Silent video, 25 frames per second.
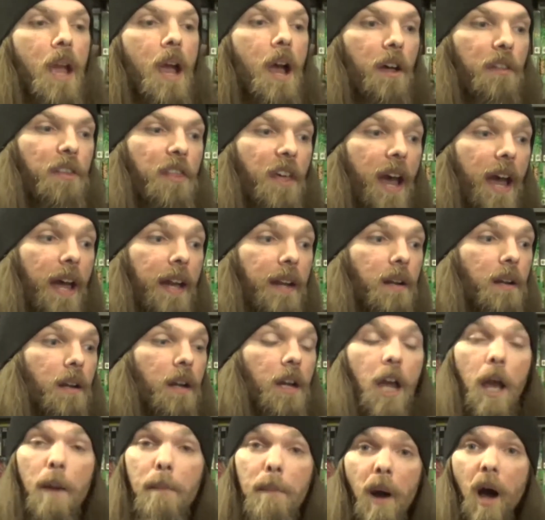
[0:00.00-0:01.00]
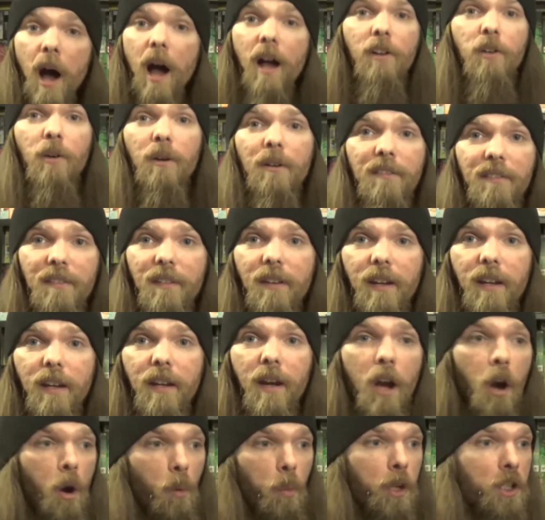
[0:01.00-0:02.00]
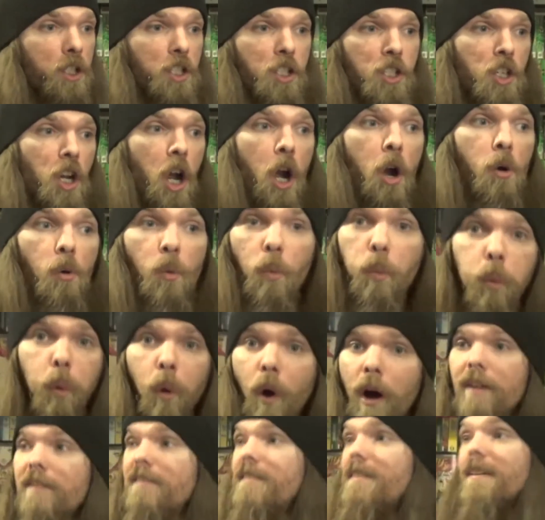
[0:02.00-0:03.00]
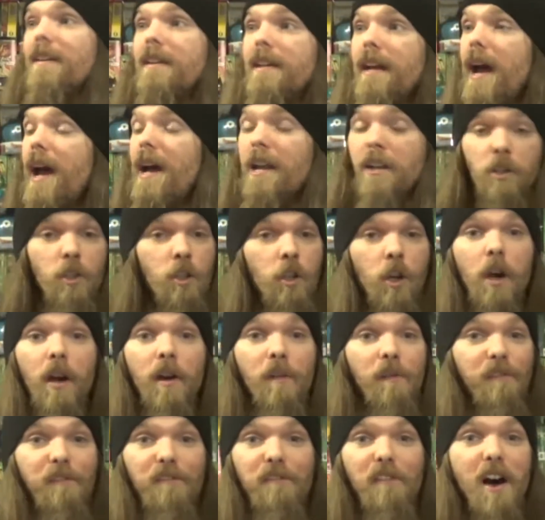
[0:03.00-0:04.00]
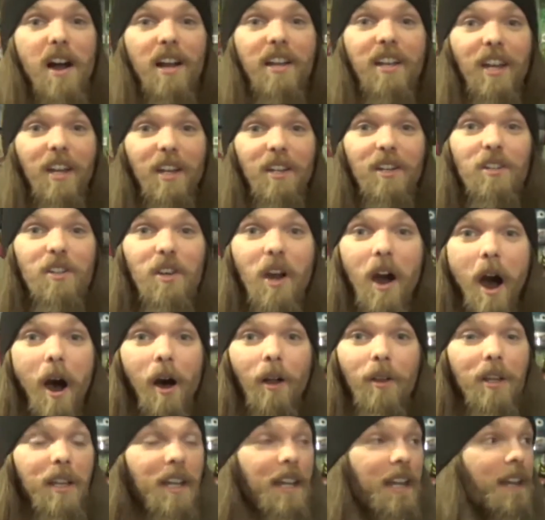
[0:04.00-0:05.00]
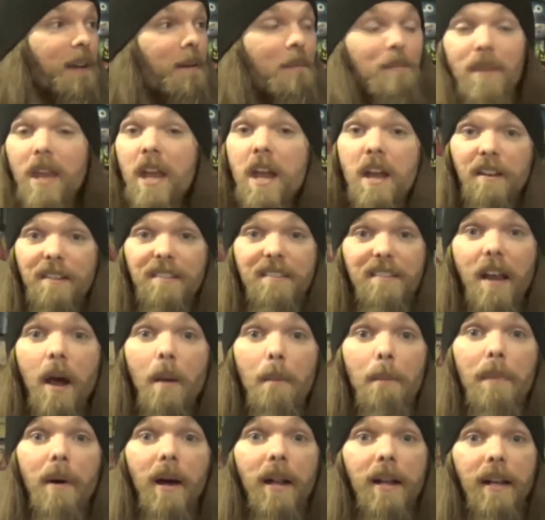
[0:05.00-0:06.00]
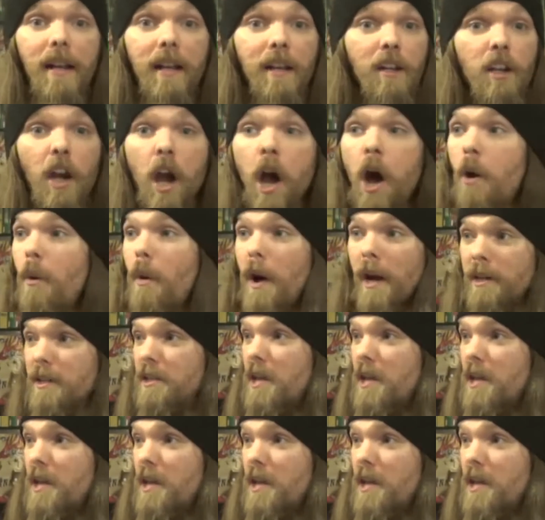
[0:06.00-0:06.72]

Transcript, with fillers: that hypocrisy was shown once again. Good fucking golly! Somebody go and